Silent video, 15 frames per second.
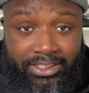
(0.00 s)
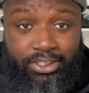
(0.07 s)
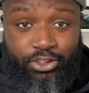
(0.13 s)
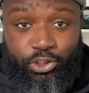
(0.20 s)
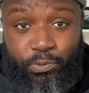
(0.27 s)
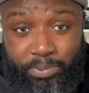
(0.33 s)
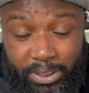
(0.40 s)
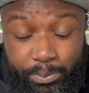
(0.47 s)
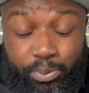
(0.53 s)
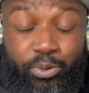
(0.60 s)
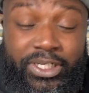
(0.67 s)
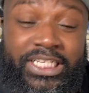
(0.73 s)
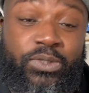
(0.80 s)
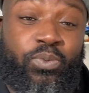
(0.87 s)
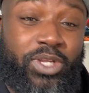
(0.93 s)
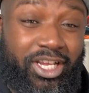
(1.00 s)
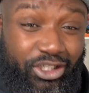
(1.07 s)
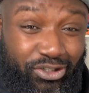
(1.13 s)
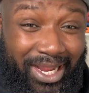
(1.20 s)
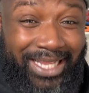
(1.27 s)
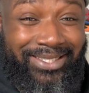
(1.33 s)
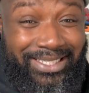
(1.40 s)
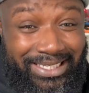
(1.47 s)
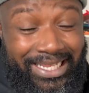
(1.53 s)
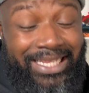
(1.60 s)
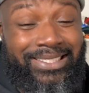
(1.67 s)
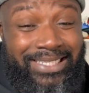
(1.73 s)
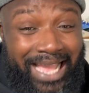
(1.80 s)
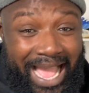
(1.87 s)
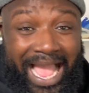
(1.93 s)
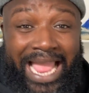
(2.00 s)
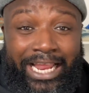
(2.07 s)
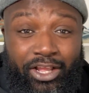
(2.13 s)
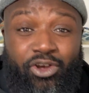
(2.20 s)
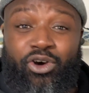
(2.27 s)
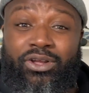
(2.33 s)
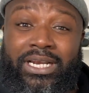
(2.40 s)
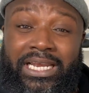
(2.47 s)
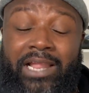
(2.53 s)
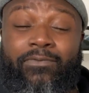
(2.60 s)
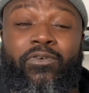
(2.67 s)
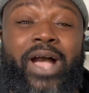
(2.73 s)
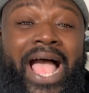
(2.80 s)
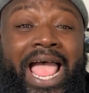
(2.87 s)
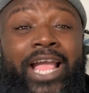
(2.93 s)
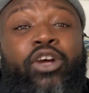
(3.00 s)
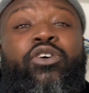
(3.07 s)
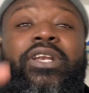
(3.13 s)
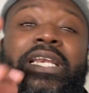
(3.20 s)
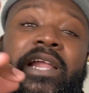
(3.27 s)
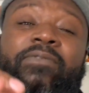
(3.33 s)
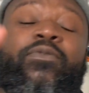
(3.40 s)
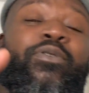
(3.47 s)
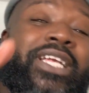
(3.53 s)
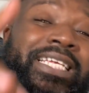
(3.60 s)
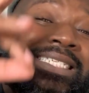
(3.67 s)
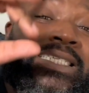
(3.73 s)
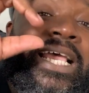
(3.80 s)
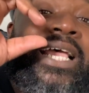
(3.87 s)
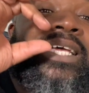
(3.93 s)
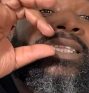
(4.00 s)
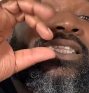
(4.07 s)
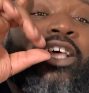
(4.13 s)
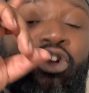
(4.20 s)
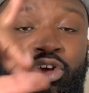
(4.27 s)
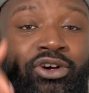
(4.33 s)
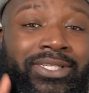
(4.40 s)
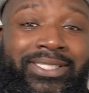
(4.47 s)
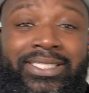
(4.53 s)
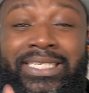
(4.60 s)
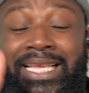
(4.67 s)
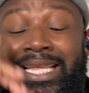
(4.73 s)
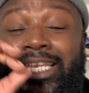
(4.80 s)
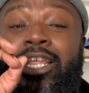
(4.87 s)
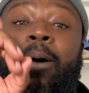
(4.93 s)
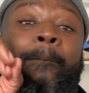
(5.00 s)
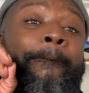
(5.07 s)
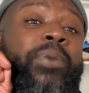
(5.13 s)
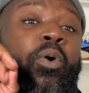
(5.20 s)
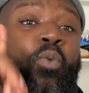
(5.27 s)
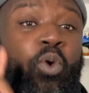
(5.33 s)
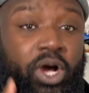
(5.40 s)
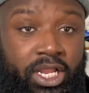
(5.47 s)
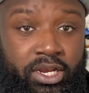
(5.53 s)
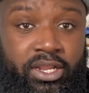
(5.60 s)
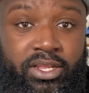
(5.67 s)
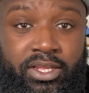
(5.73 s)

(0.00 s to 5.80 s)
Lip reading: to do, people, is we are trying to get to Icon level. Icon level is the God tier, number 1.